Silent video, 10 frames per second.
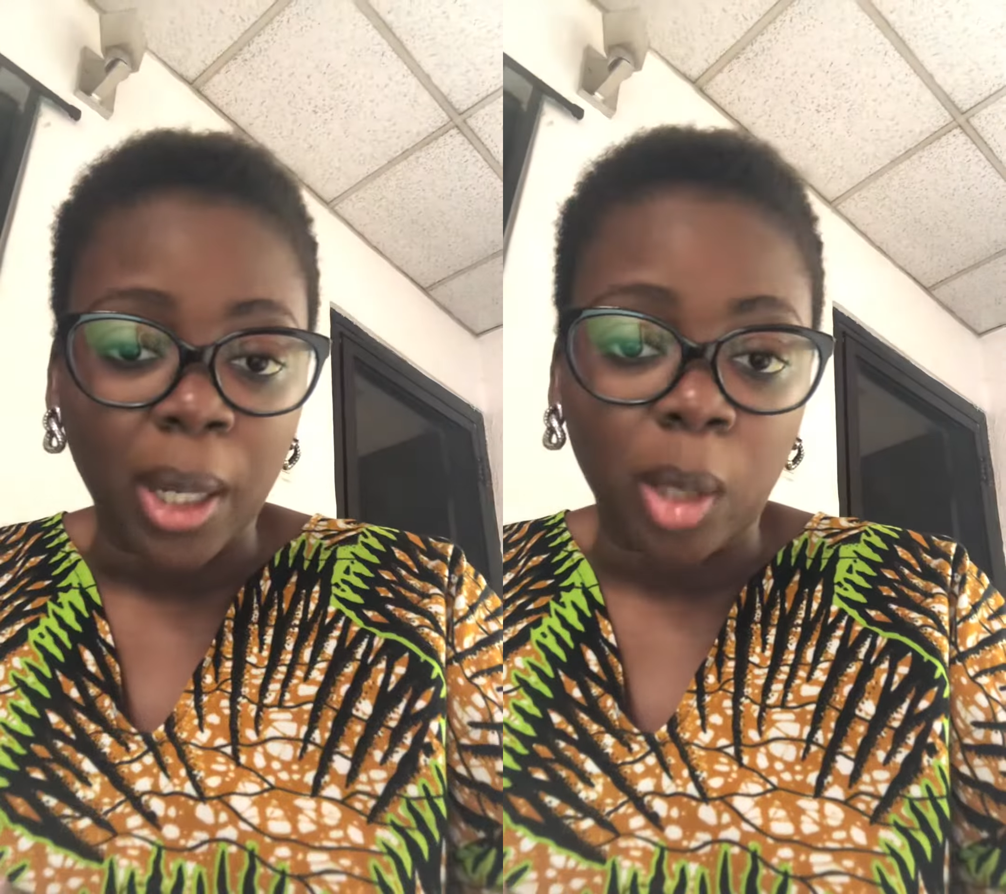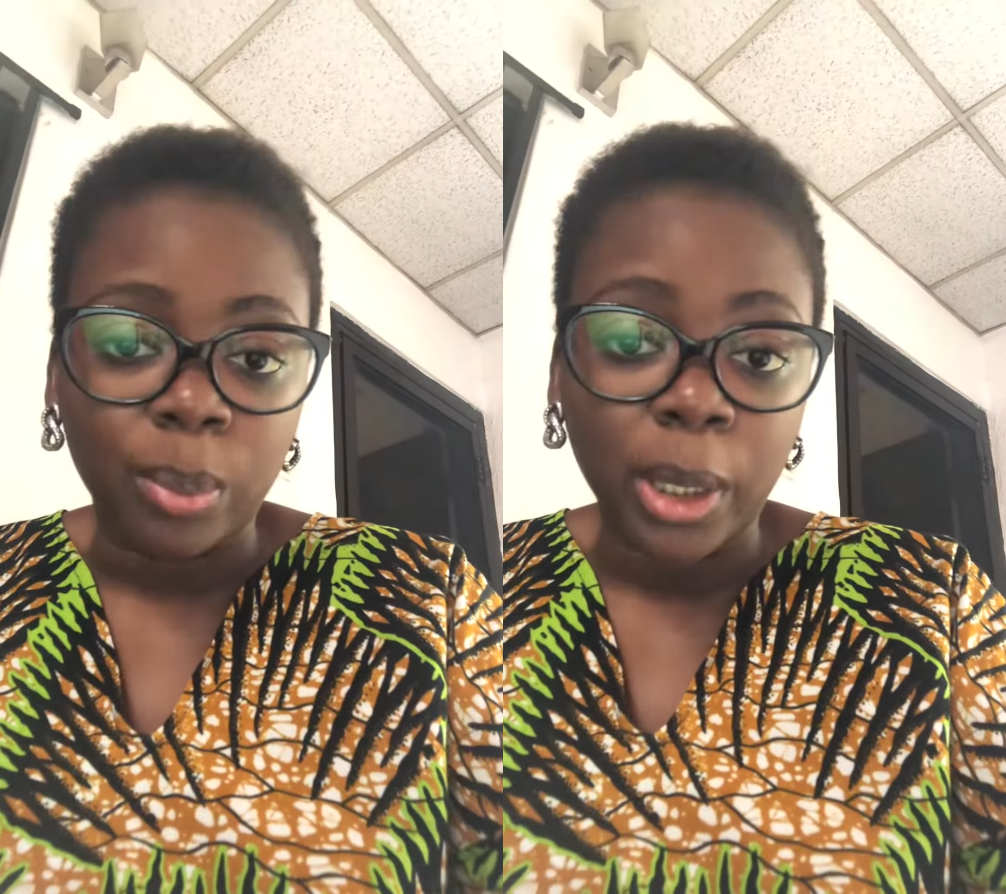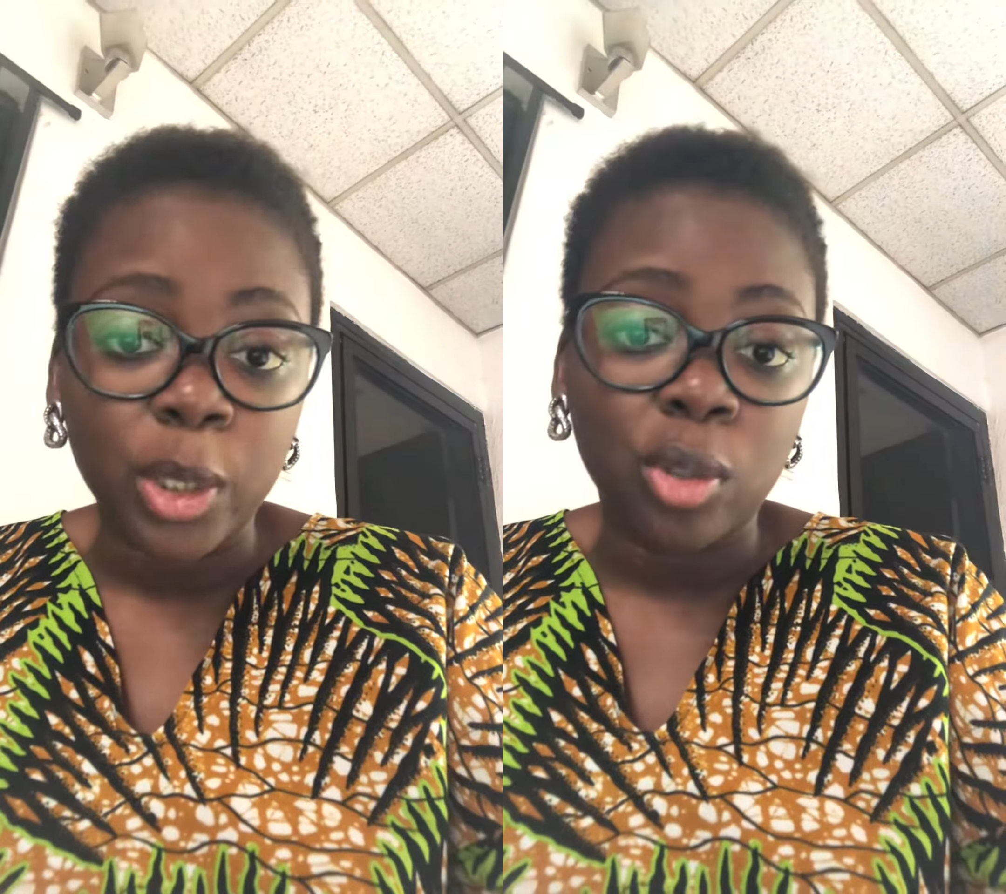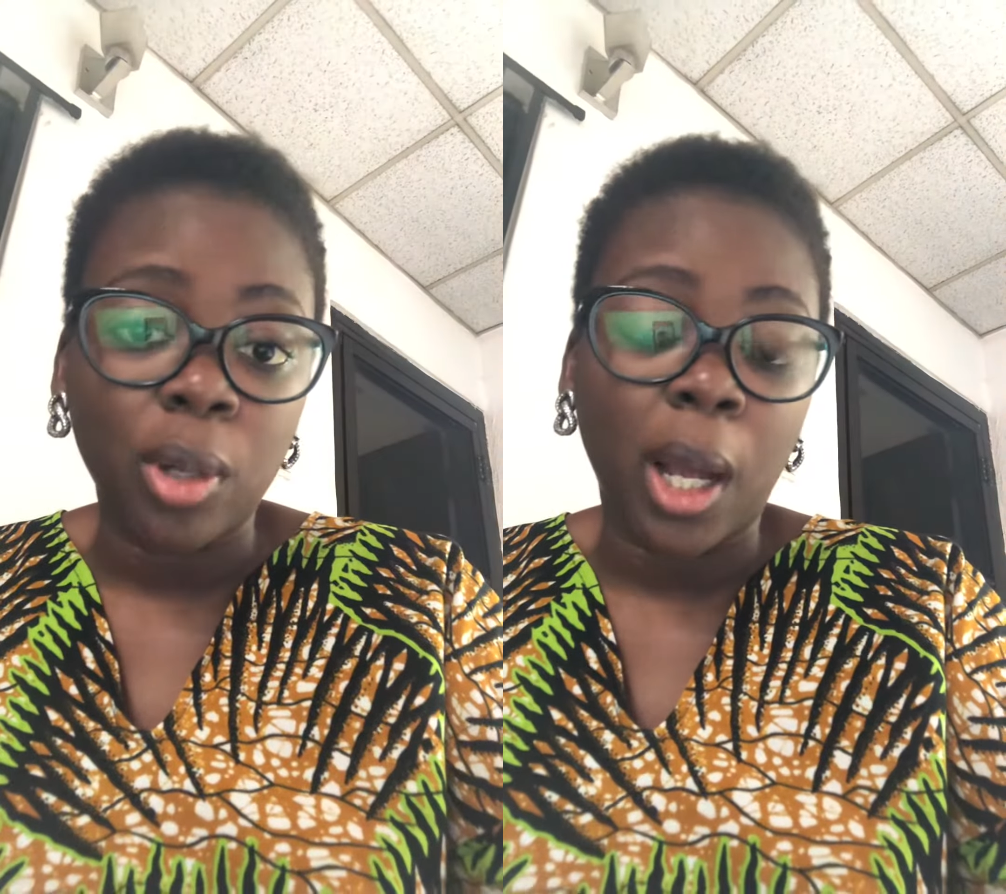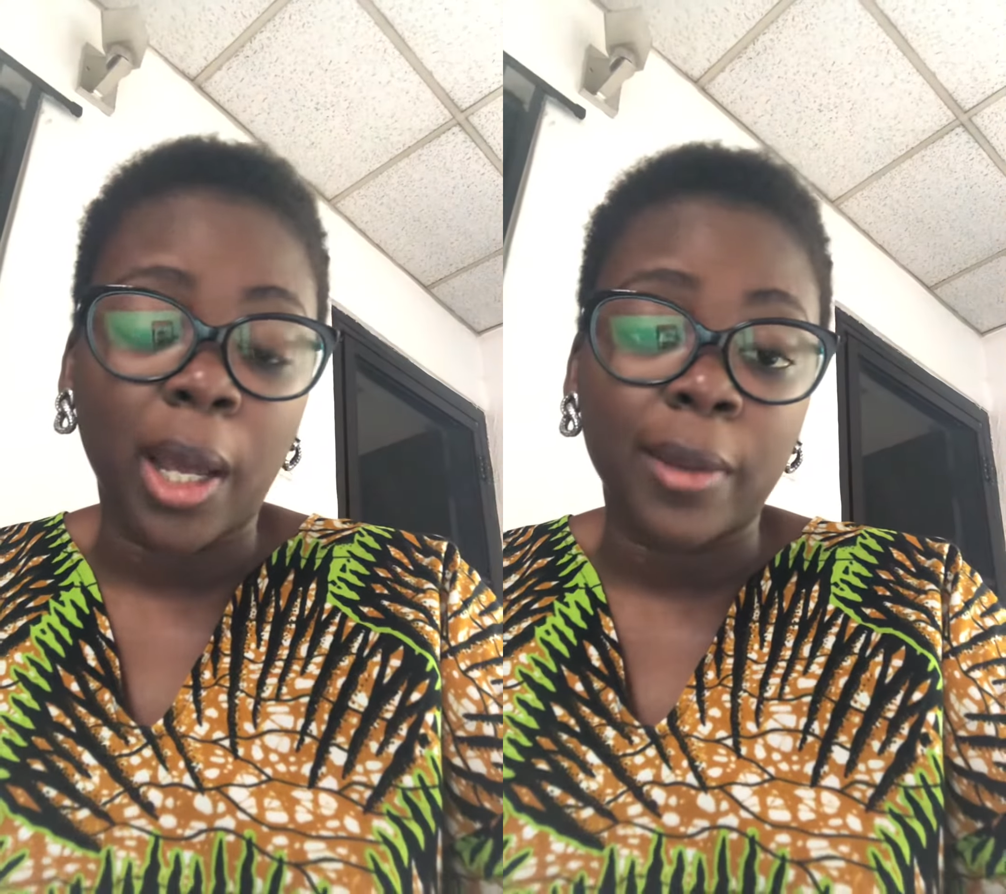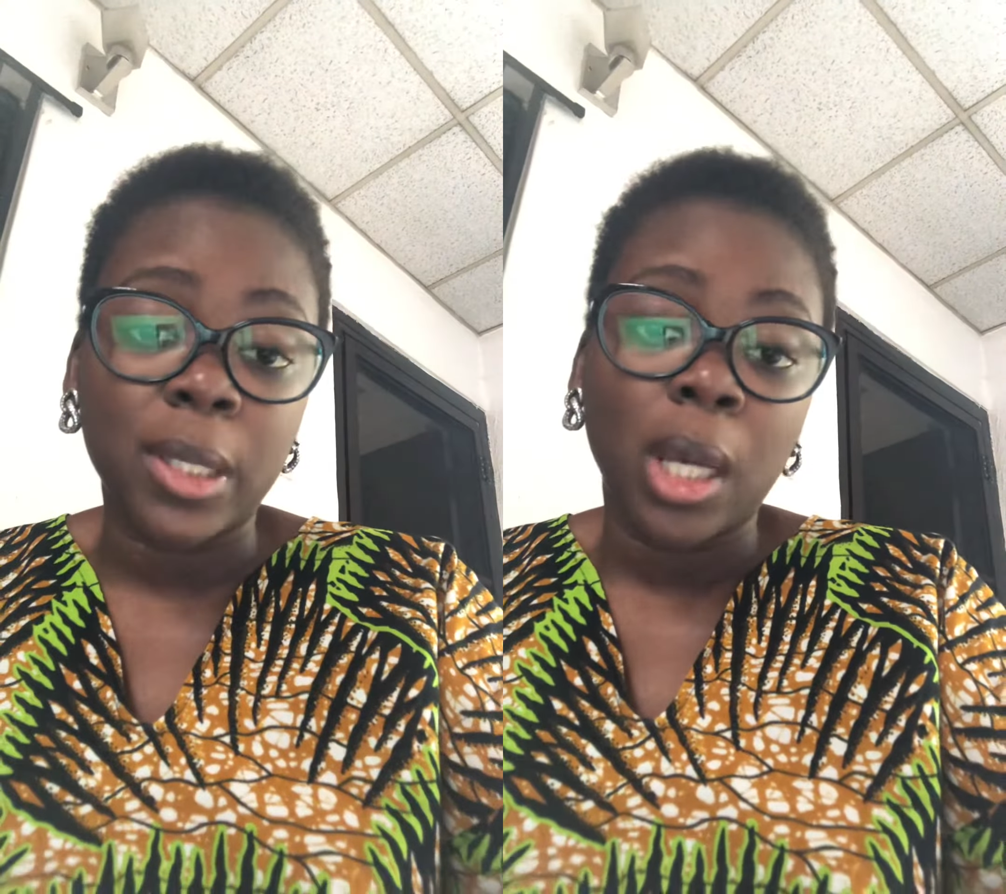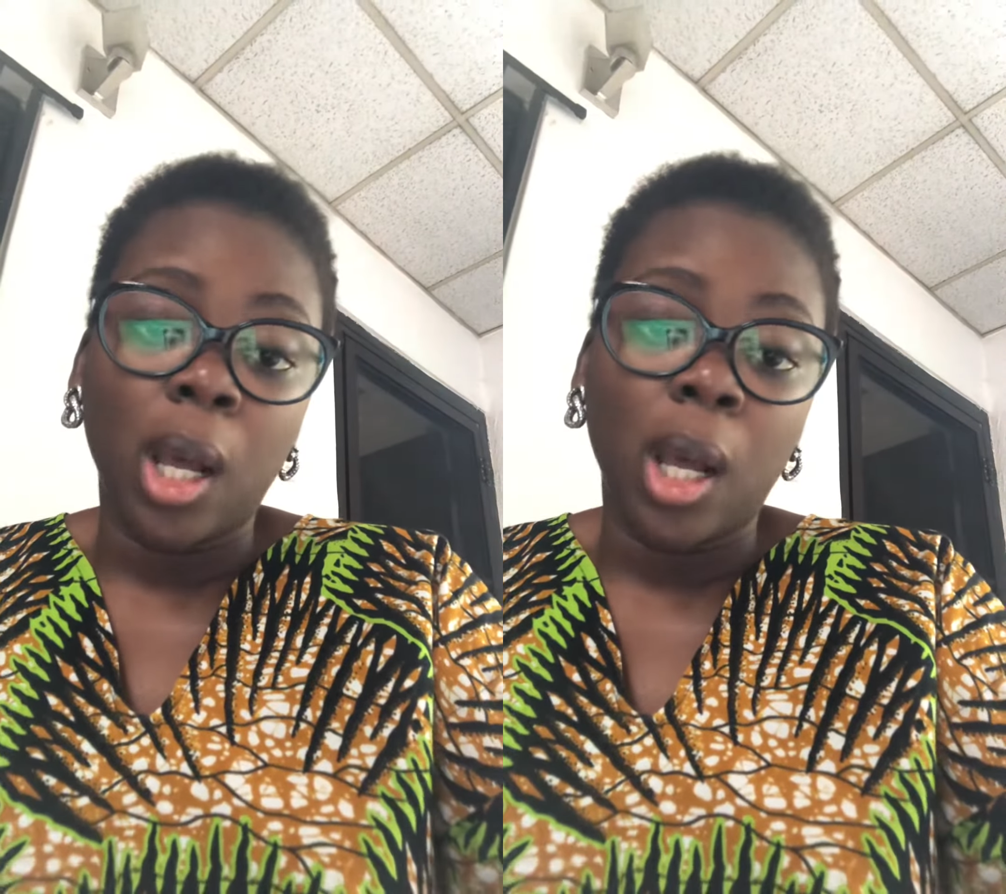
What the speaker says: out blood drives,